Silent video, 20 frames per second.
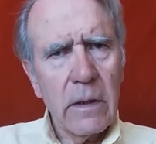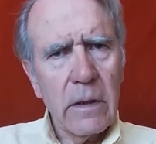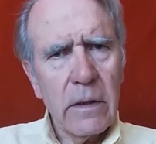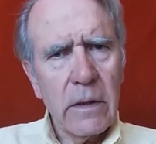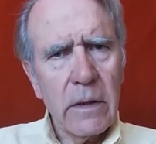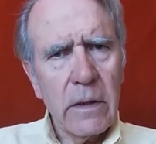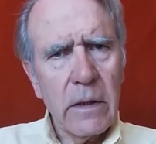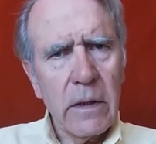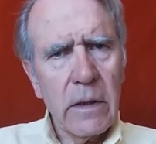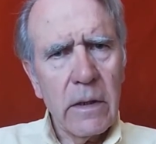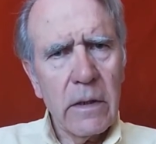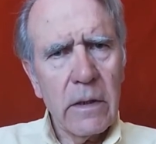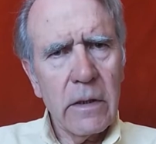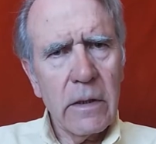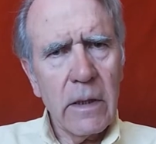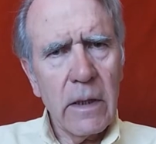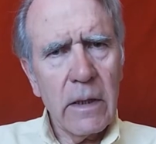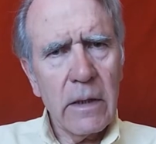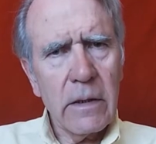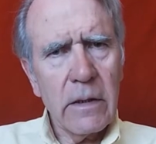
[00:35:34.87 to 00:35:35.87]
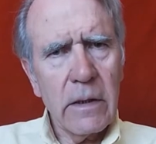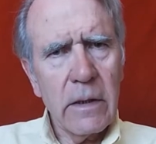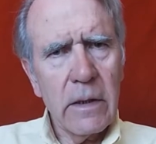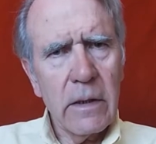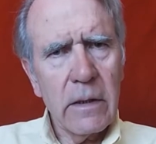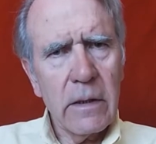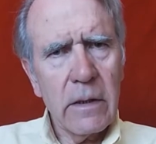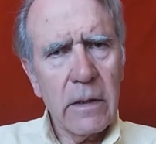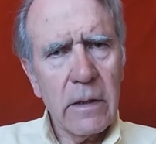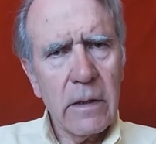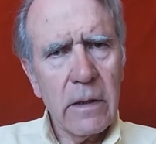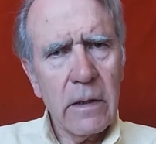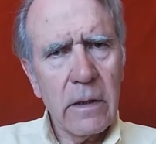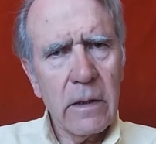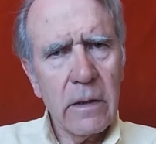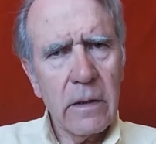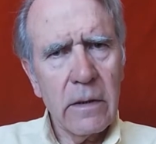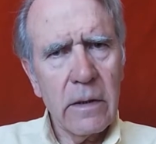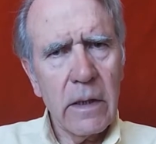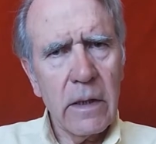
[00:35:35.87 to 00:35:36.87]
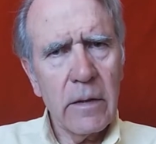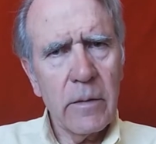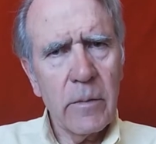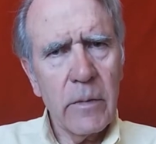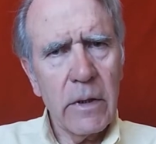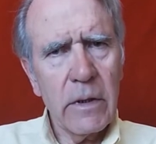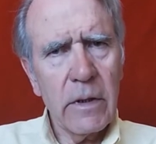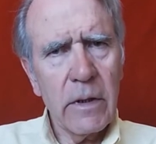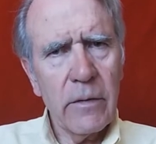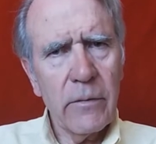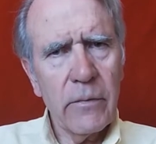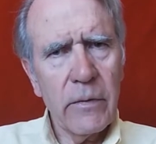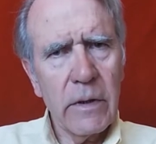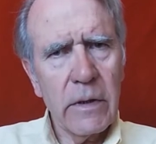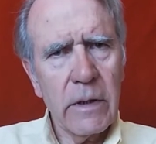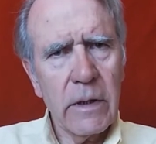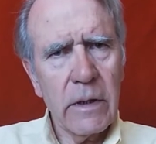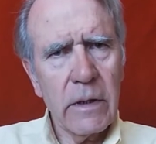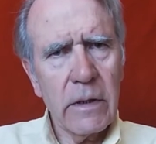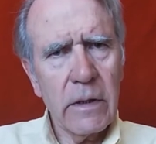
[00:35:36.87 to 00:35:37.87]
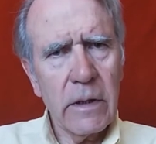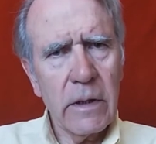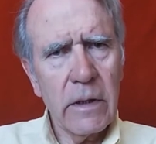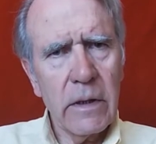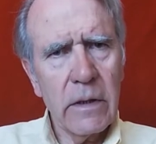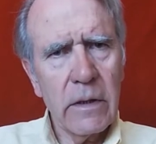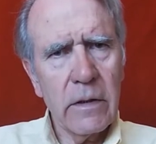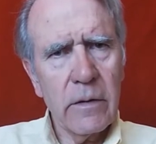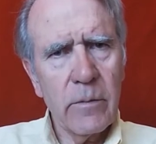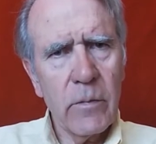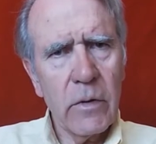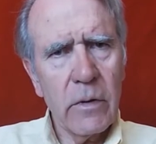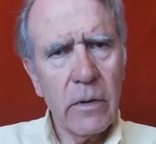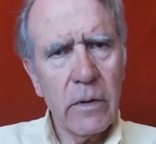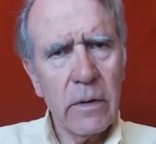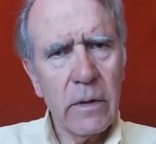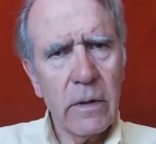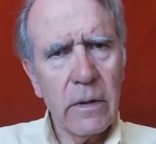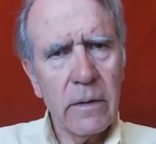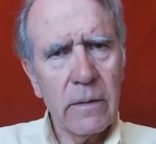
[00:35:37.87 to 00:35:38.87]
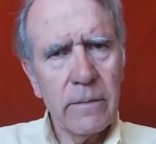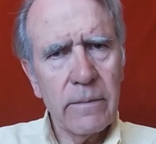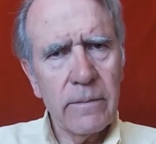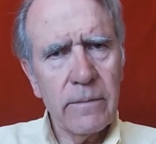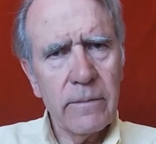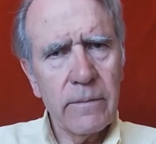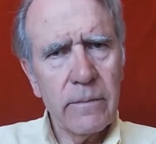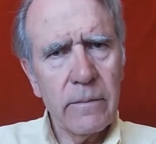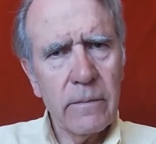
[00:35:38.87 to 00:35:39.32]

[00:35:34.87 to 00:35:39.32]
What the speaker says: It is like this that metaphysics is born.